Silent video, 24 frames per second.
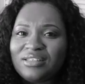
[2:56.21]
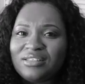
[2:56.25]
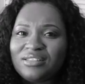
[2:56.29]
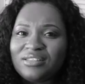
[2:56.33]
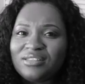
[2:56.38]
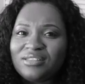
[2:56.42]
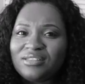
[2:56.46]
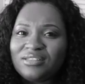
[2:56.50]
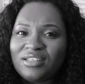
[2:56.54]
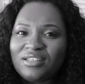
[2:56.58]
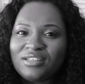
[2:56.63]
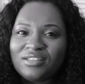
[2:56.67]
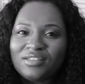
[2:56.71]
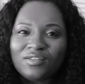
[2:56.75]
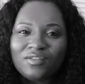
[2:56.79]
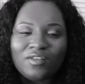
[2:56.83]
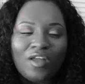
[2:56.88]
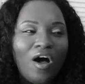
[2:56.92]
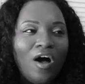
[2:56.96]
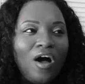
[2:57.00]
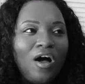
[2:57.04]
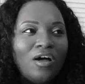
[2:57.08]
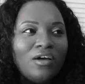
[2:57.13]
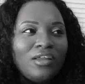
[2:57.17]
it's it's
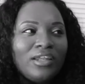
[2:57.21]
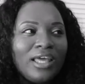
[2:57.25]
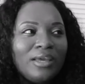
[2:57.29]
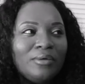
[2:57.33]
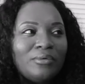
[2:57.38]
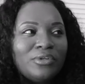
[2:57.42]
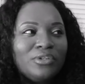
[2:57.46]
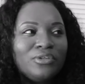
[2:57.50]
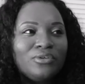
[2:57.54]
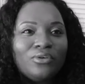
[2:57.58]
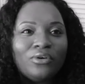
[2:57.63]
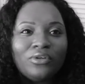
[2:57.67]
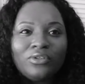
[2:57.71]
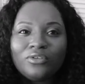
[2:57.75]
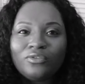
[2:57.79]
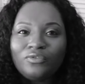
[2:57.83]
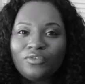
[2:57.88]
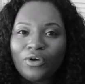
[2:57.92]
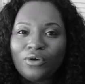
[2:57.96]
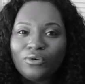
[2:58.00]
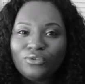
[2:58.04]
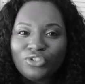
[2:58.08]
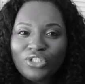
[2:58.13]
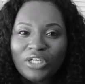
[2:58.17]
long like when you on the
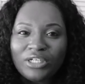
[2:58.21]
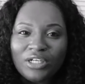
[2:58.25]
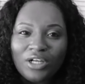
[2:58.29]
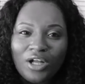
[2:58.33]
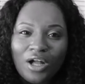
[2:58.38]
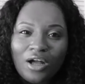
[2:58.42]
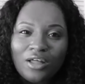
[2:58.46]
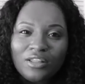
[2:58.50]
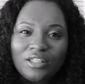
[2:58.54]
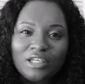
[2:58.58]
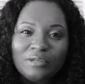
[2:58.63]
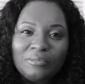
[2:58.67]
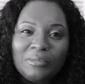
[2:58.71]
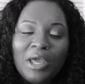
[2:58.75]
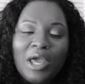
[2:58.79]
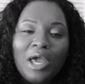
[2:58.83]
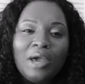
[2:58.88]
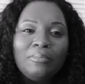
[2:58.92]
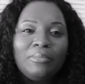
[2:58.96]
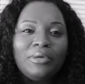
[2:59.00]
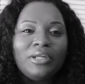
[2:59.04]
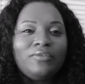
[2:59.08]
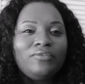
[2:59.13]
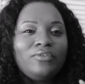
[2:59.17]
phone trying to call them
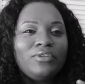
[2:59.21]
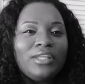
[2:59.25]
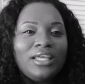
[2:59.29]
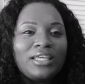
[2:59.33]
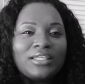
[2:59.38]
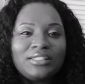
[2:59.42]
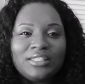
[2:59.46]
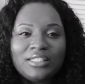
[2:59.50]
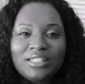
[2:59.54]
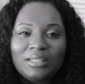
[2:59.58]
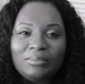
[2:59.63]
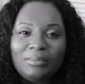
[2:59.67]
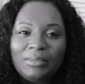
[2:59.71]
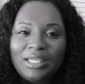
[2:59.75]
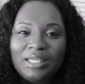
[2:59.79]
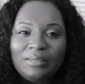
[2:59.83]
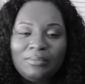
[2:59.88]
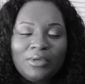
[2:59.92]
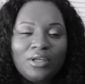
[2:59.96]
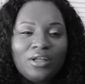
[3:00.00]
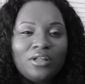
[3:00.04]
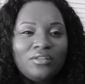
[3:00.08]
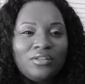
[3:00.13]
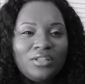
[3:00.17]
but if you like send them an
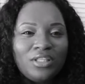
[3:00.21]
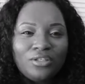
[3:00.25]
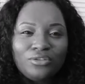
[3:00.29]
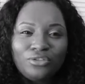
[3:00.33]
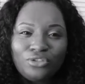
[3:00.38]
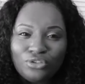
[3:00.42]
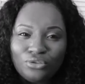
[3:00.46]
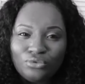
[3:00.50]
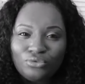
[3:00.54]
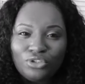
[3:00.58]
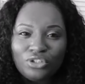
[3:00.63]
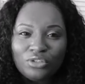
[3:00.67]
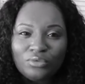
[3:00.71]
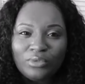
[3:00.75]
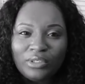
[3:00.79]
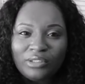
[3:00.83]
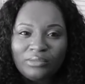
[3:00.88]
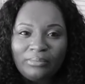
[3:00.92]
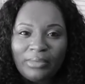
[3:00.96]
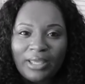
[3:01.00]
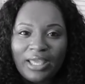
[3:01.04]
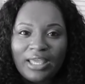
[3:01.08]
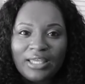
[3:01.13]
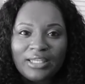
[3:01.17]
email they'll shoot you
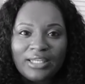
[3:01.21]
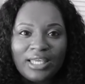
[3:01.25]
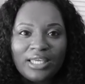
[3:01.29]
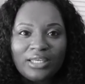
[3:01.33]
one back